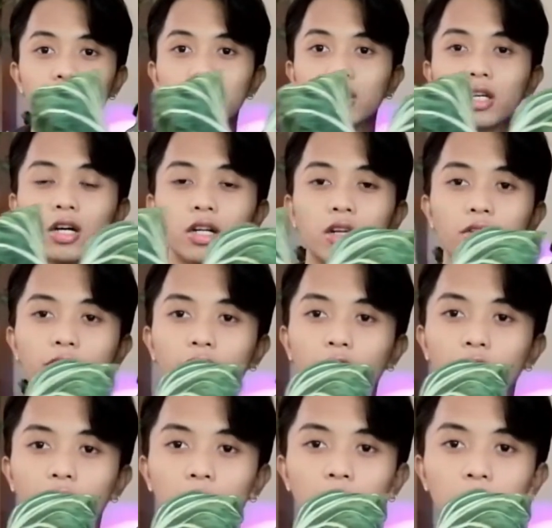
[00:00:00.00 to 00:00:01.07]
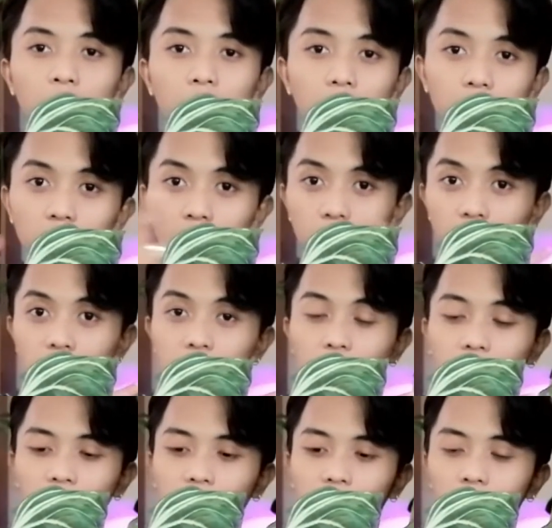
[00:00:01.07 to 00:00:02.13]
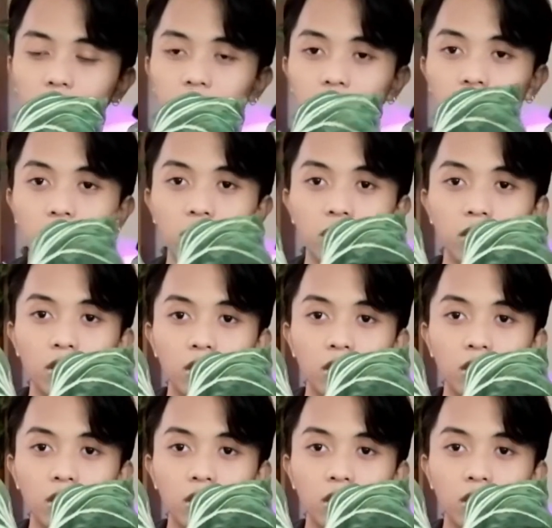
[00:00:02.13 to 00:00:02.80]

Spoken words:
a cutting from this mother plant here.